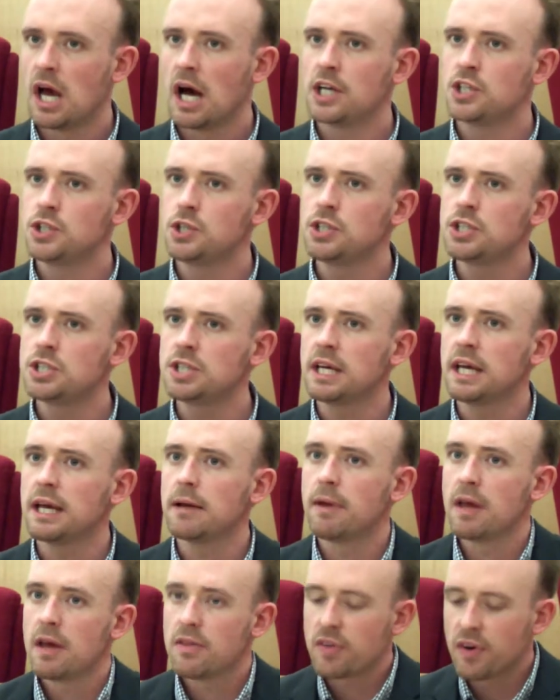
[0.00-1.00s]
I should
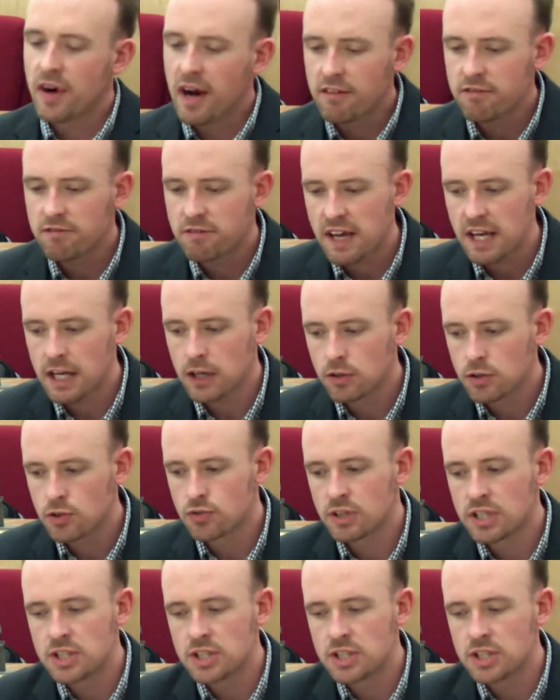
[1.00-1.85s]
state there are very good